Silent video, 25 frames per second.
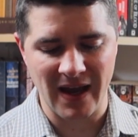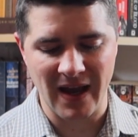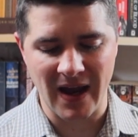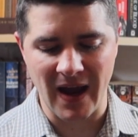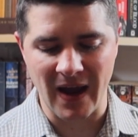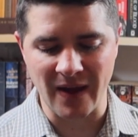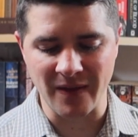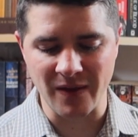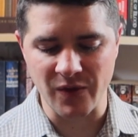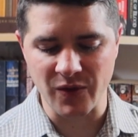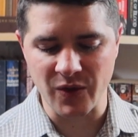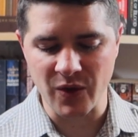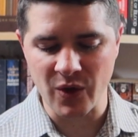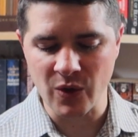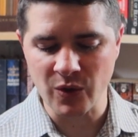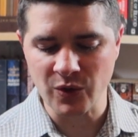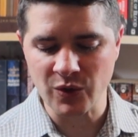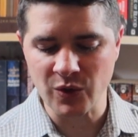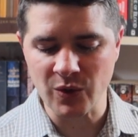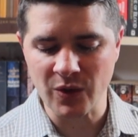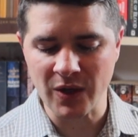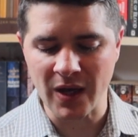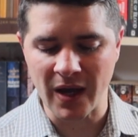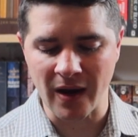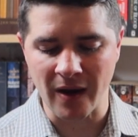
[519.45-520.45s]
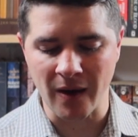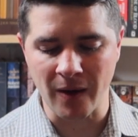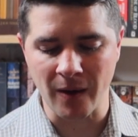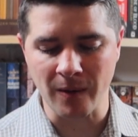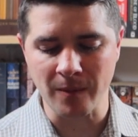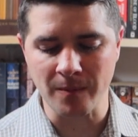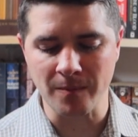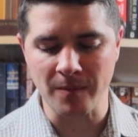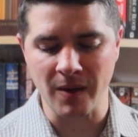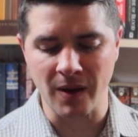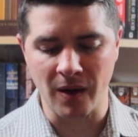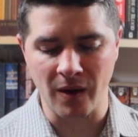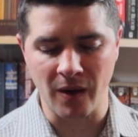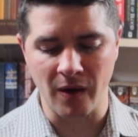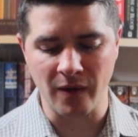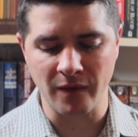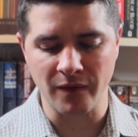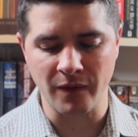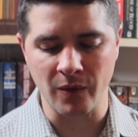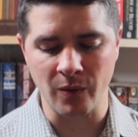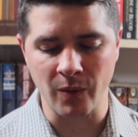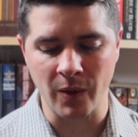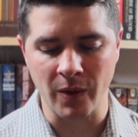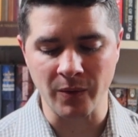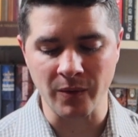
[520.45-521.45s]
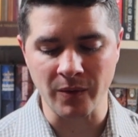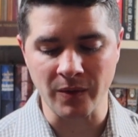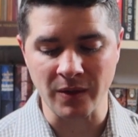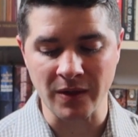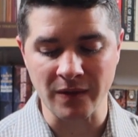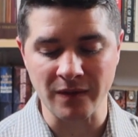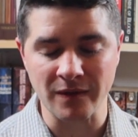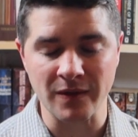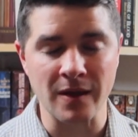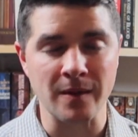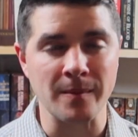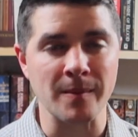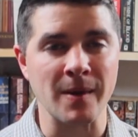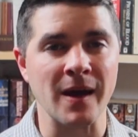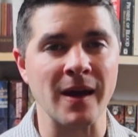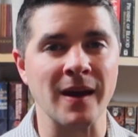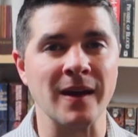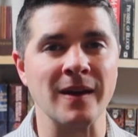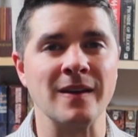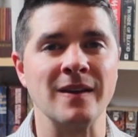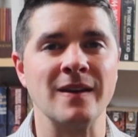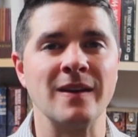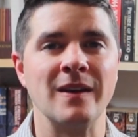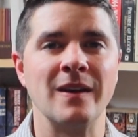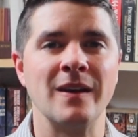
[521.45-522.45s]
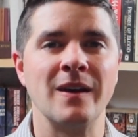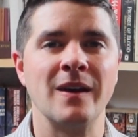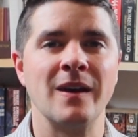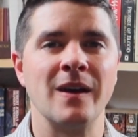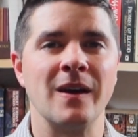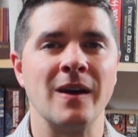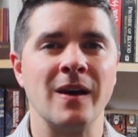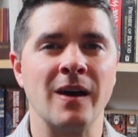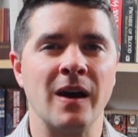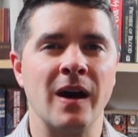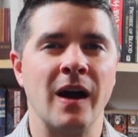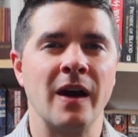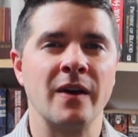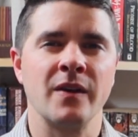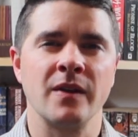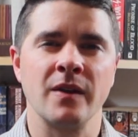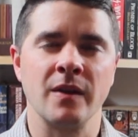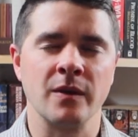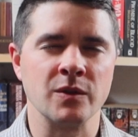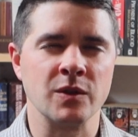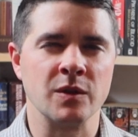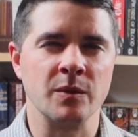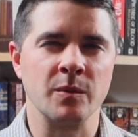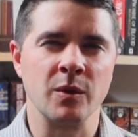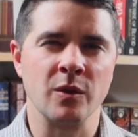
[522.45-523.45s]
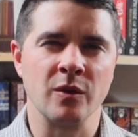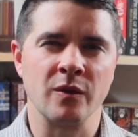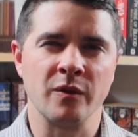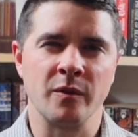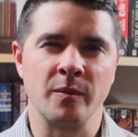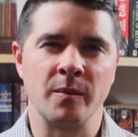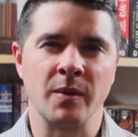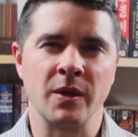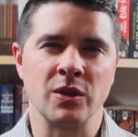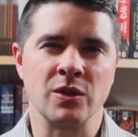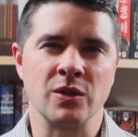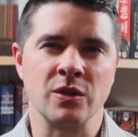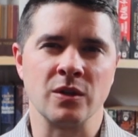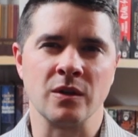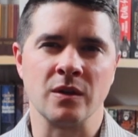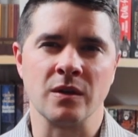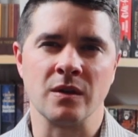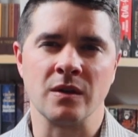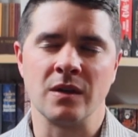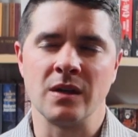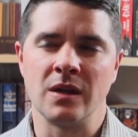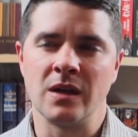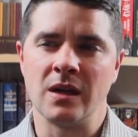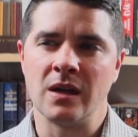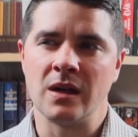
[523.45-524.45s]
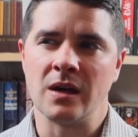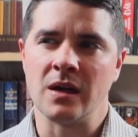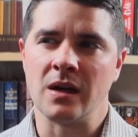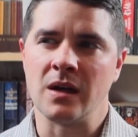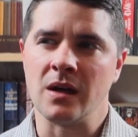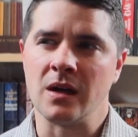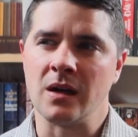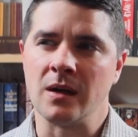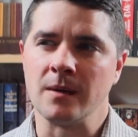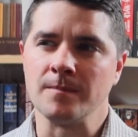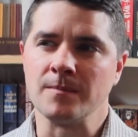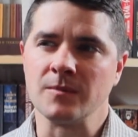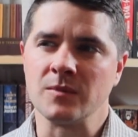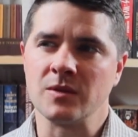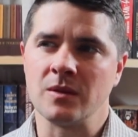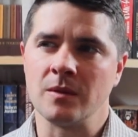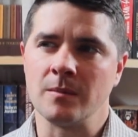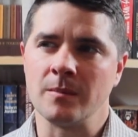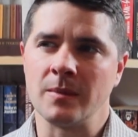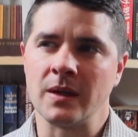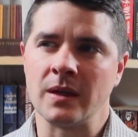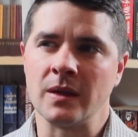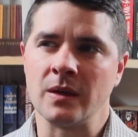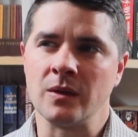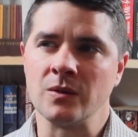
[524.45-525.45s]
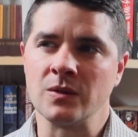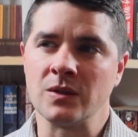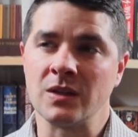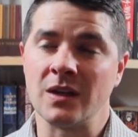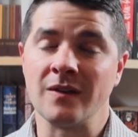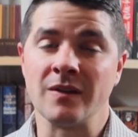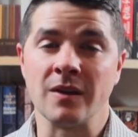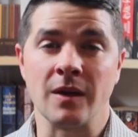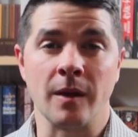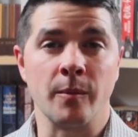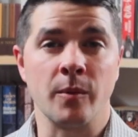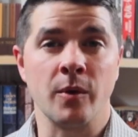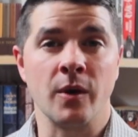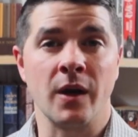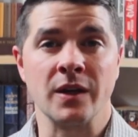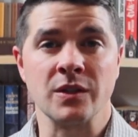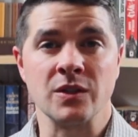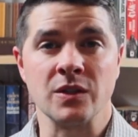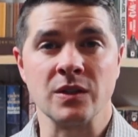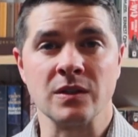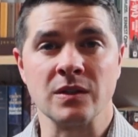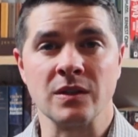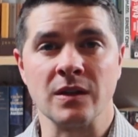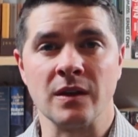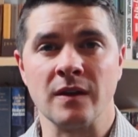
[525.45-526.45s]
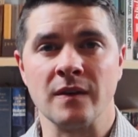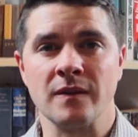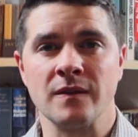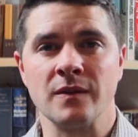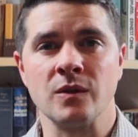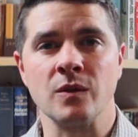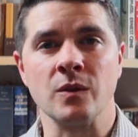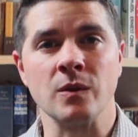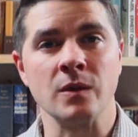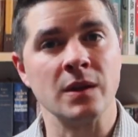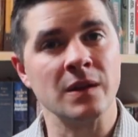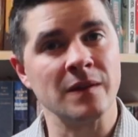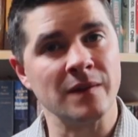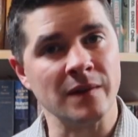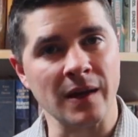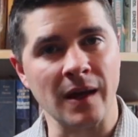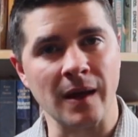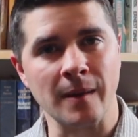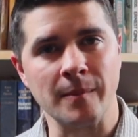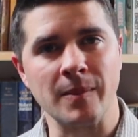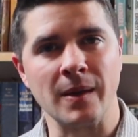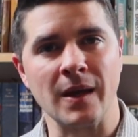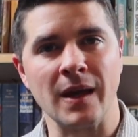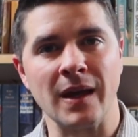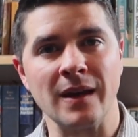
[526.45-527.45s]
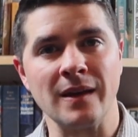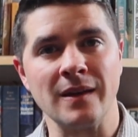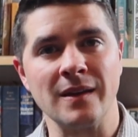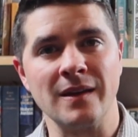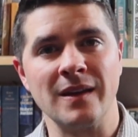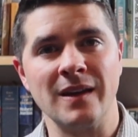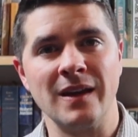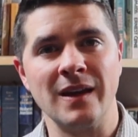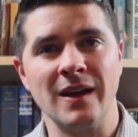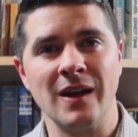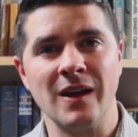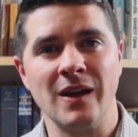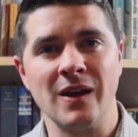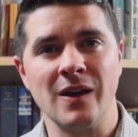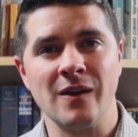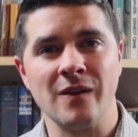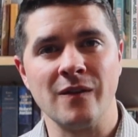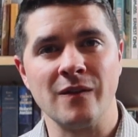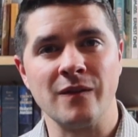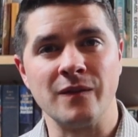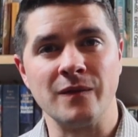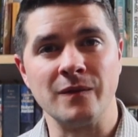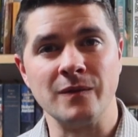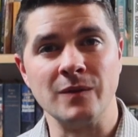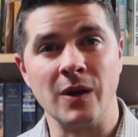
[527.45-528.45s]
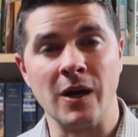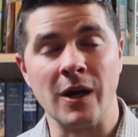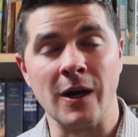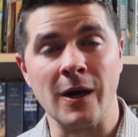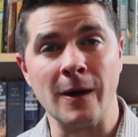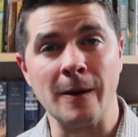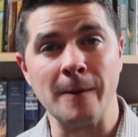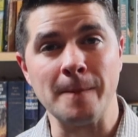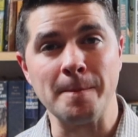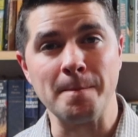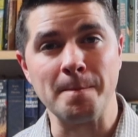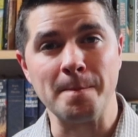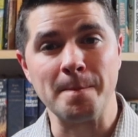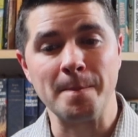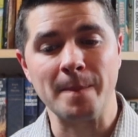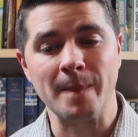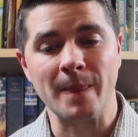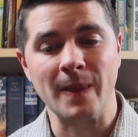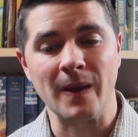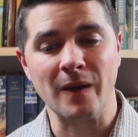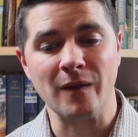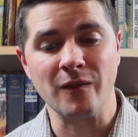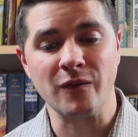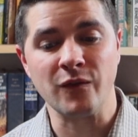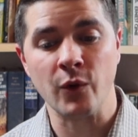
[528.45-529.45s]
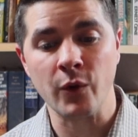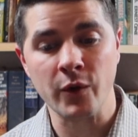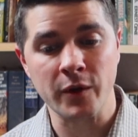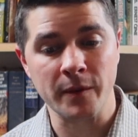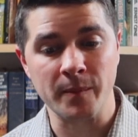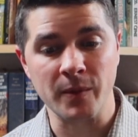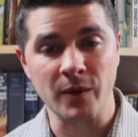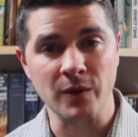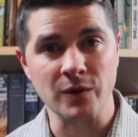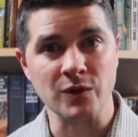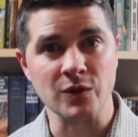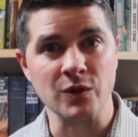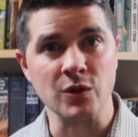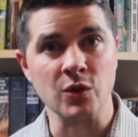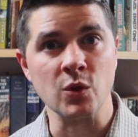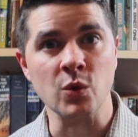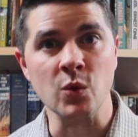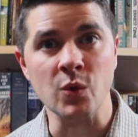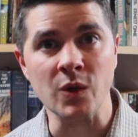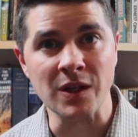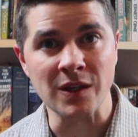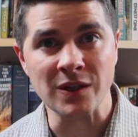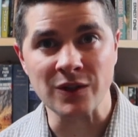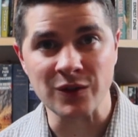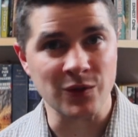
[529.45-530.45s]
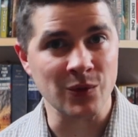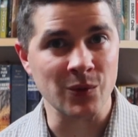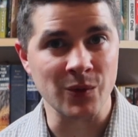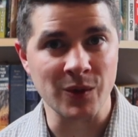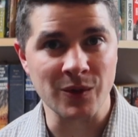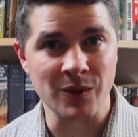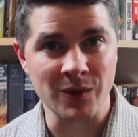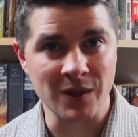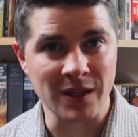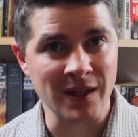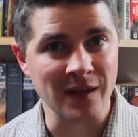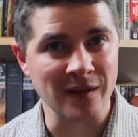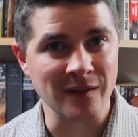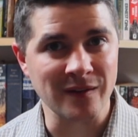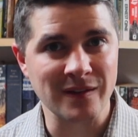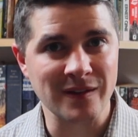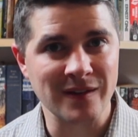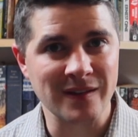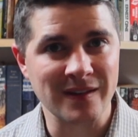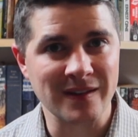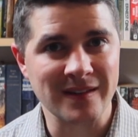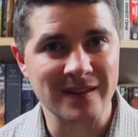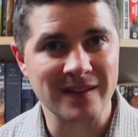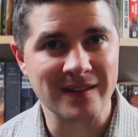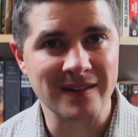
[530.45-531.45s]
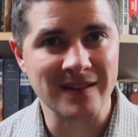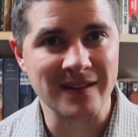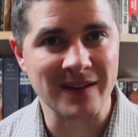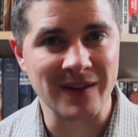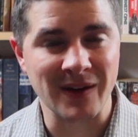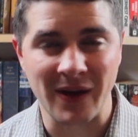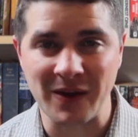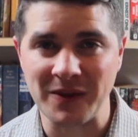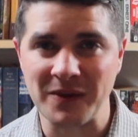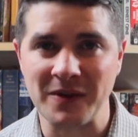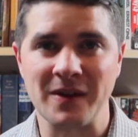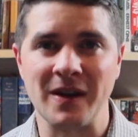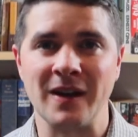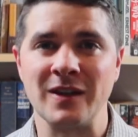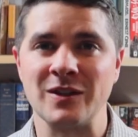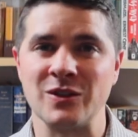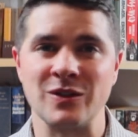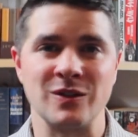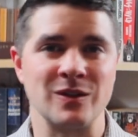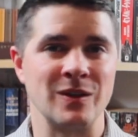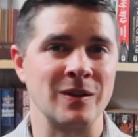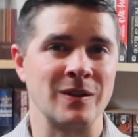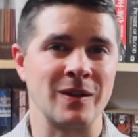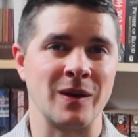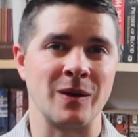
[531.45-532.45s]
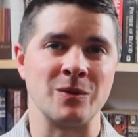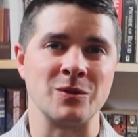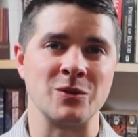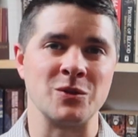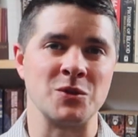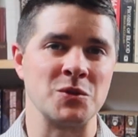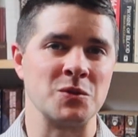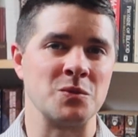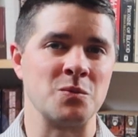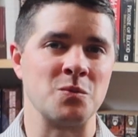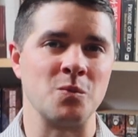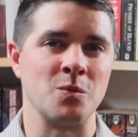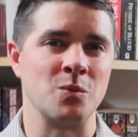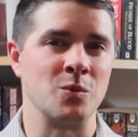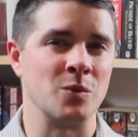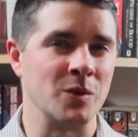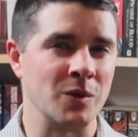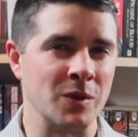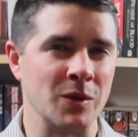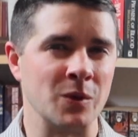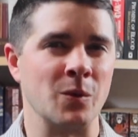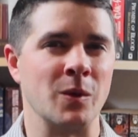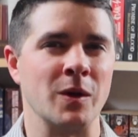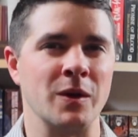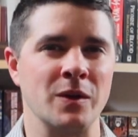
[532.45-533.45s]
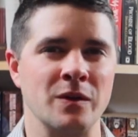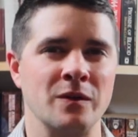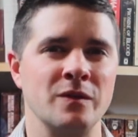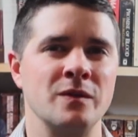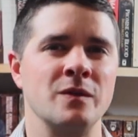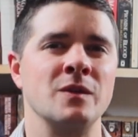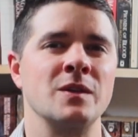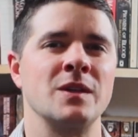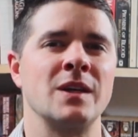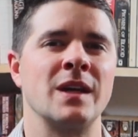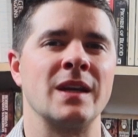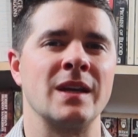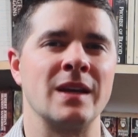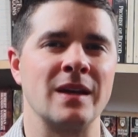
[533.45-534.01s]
and that those who care may offer what relief they may." I thought that was a beautiful picture. Somebody who's giving a precious gift to alleviate pain for the person who is the real gift. I just thought that was just really wonderful. It